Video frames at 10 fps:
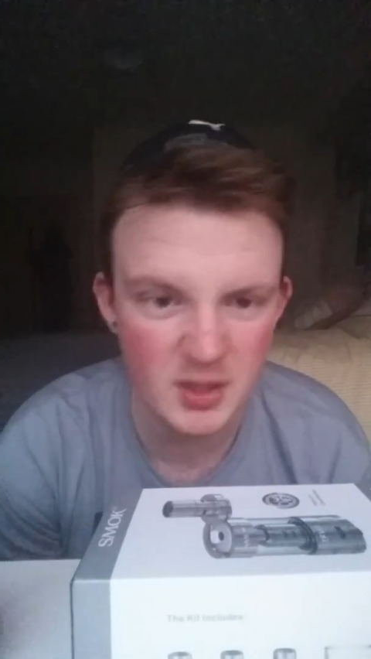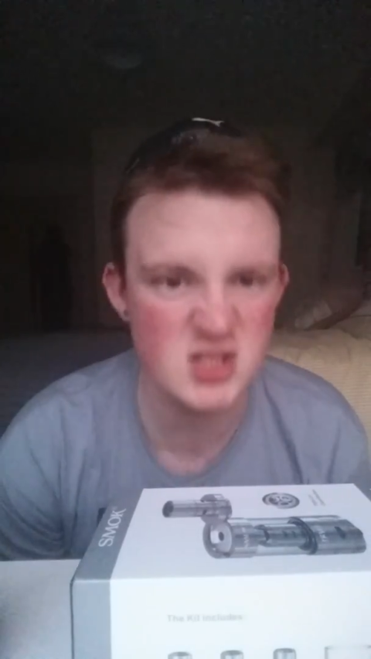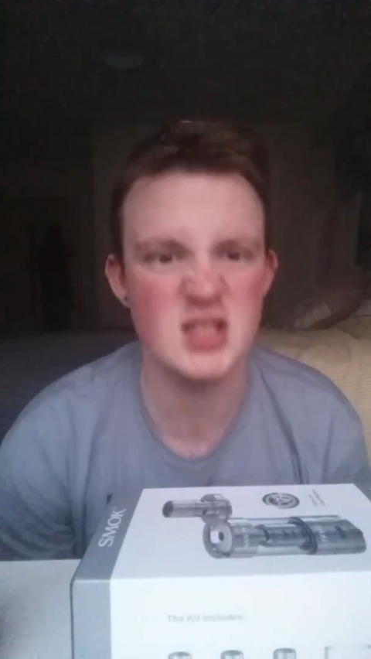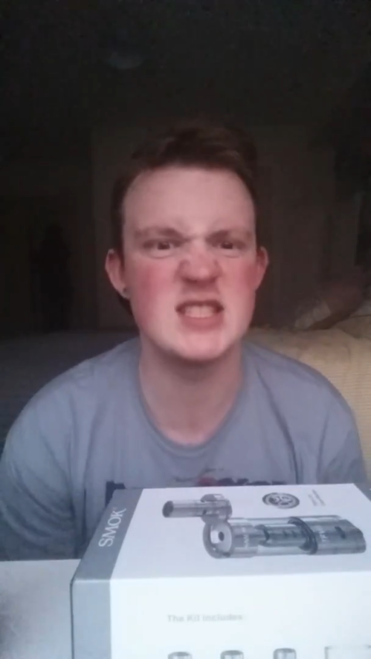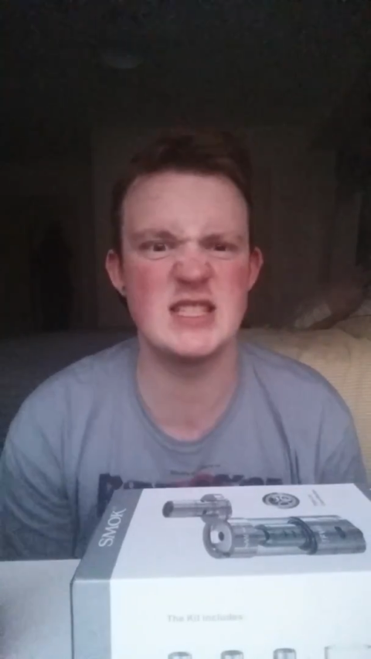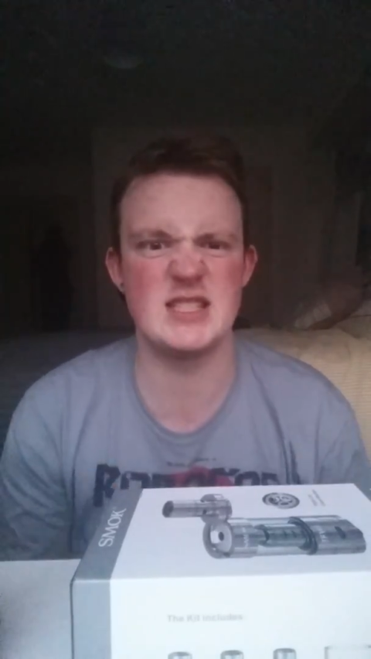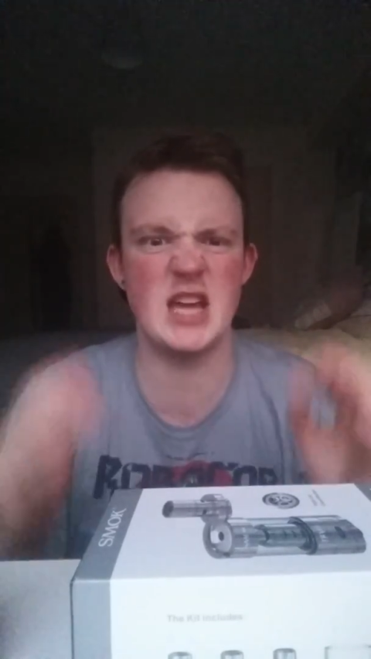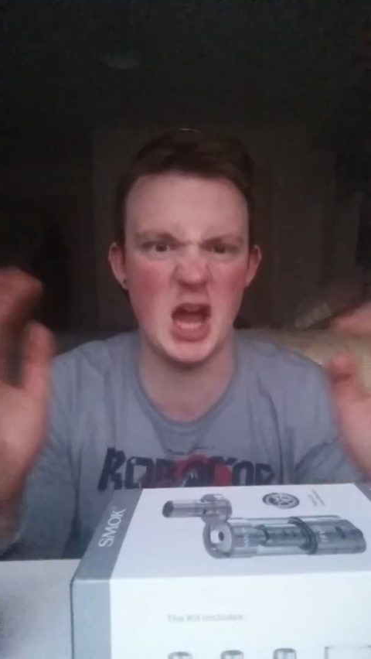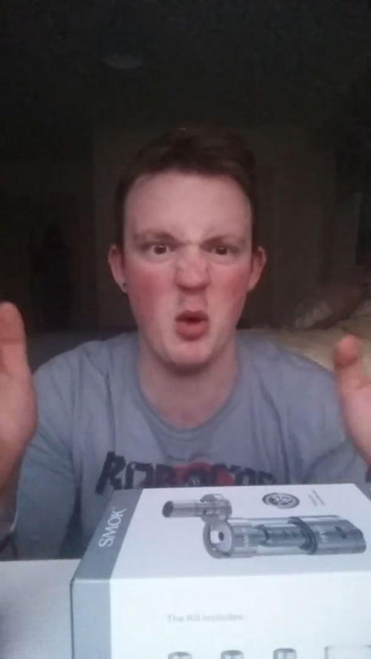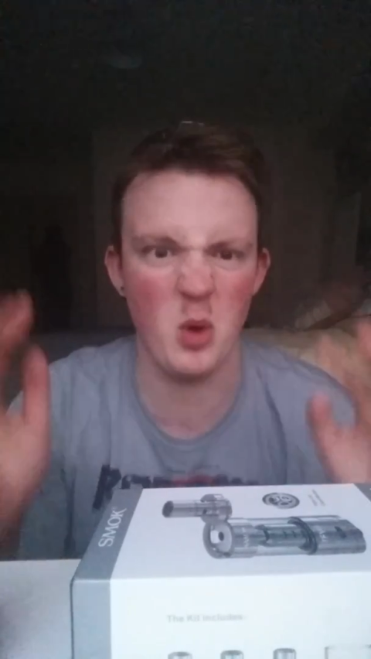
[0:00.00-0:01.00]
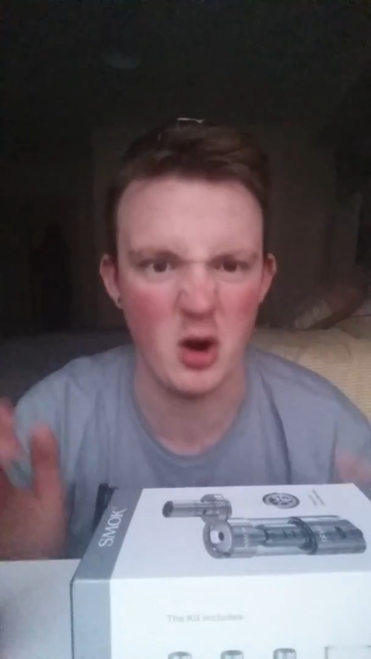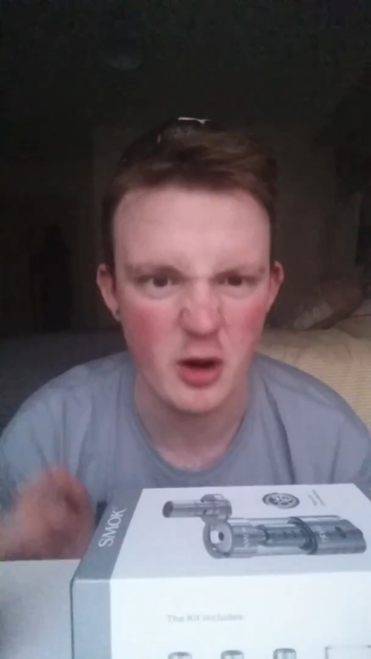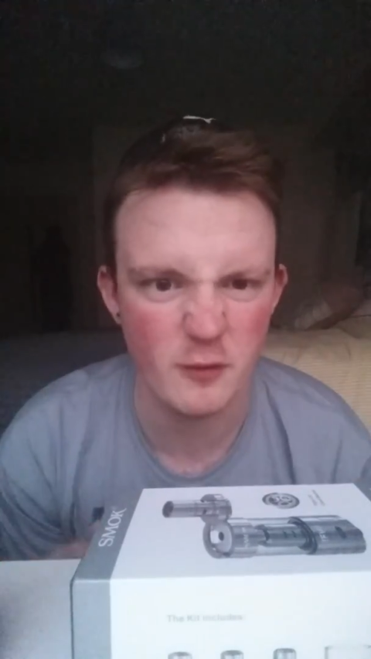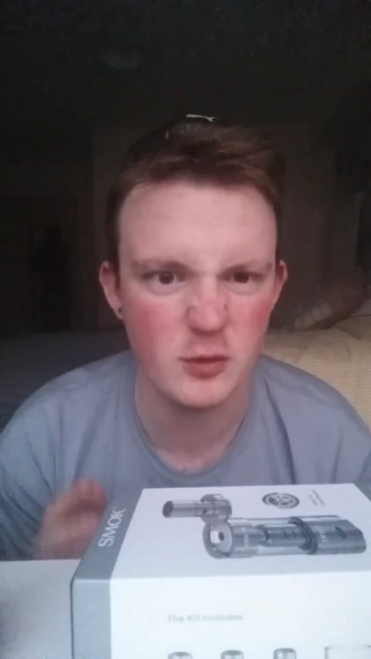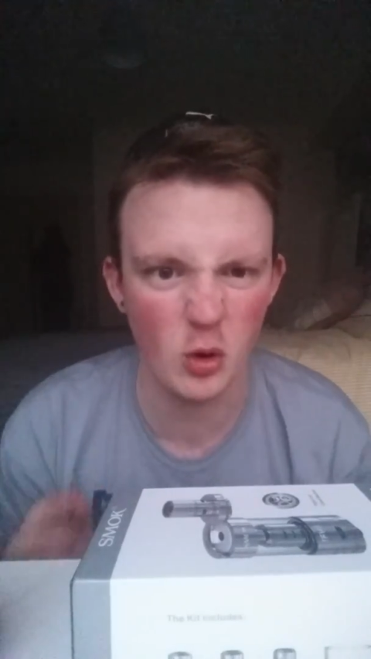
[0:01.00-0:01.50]
Imagine a tower
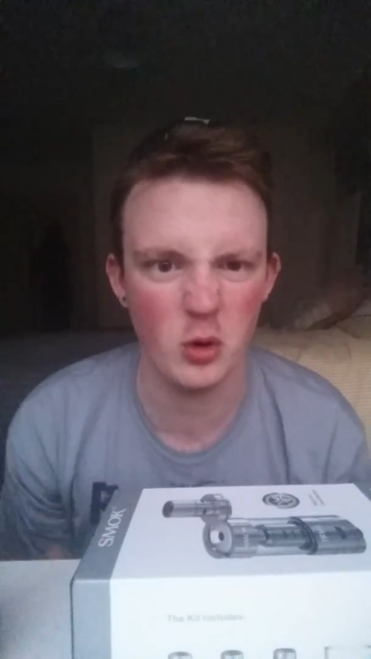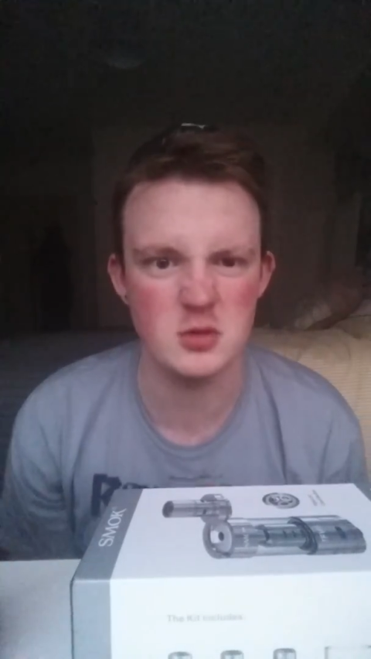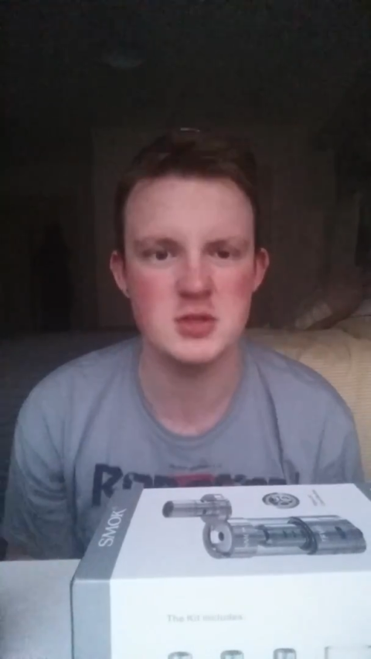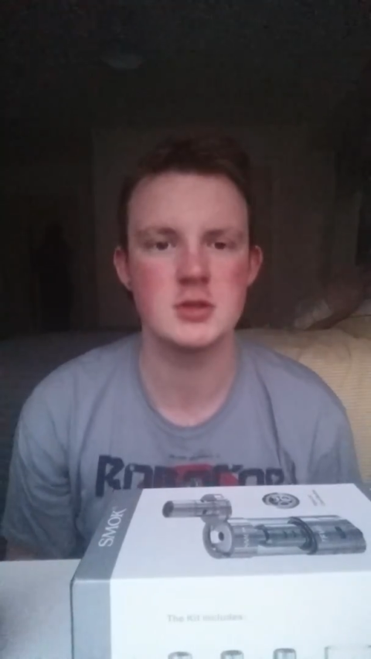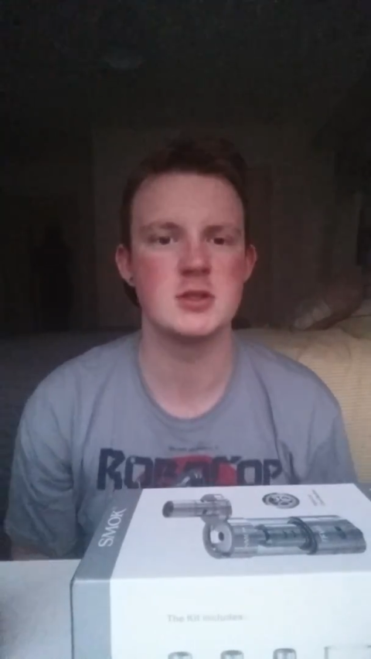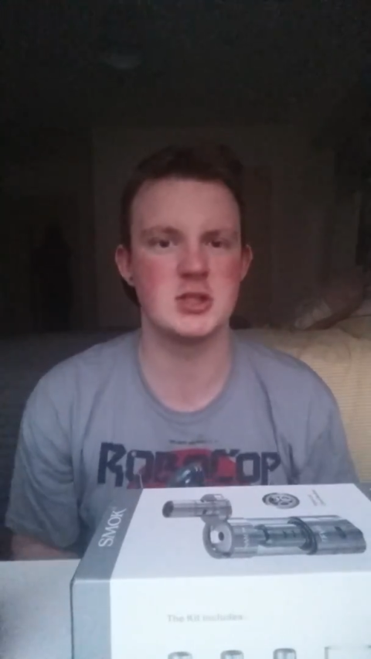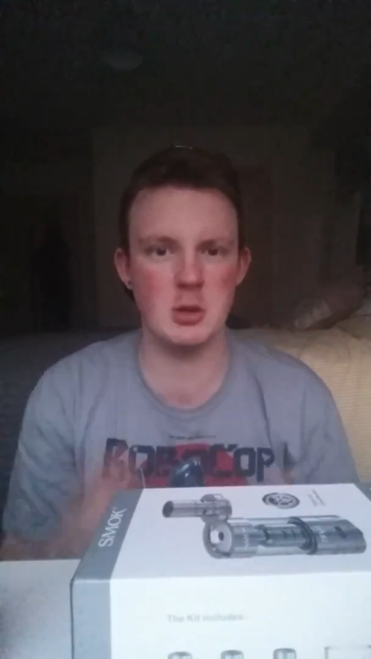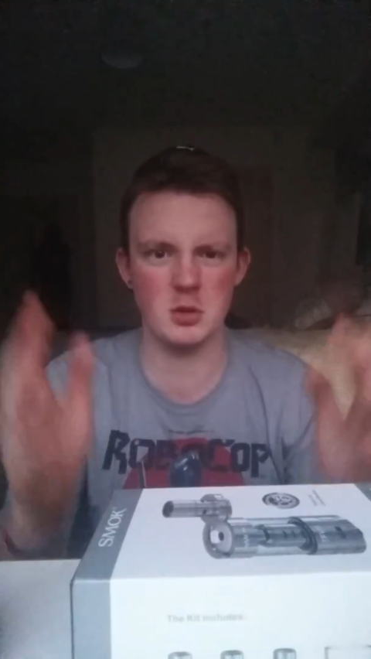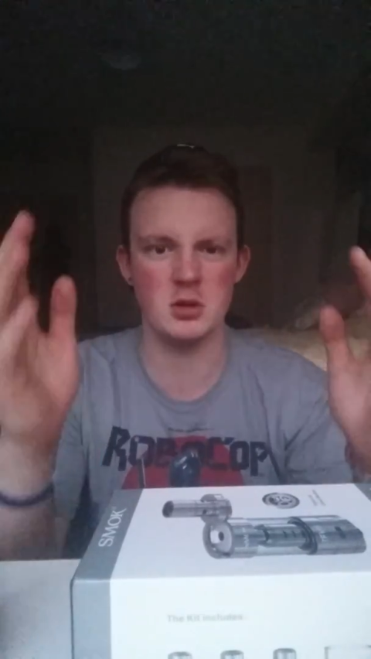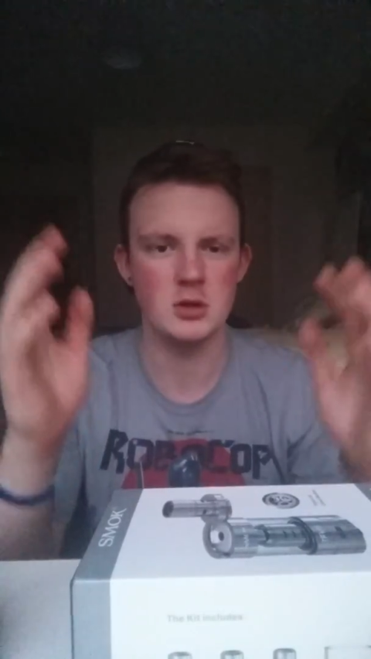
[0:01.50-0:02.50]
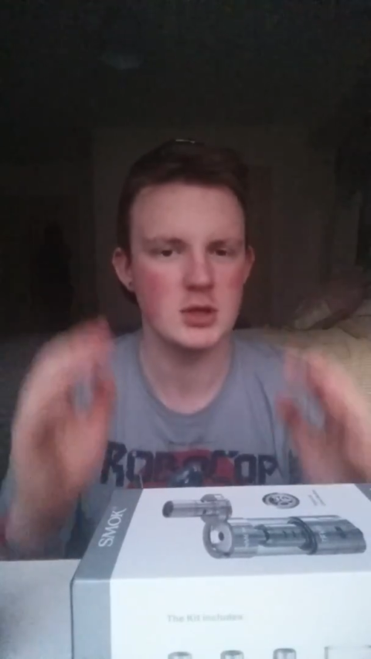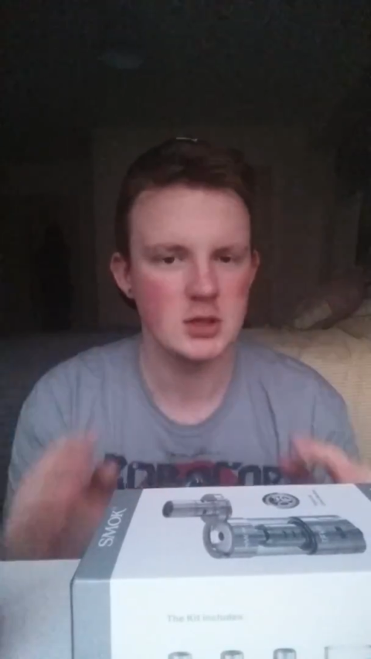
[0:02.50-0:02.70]
of coils. Tower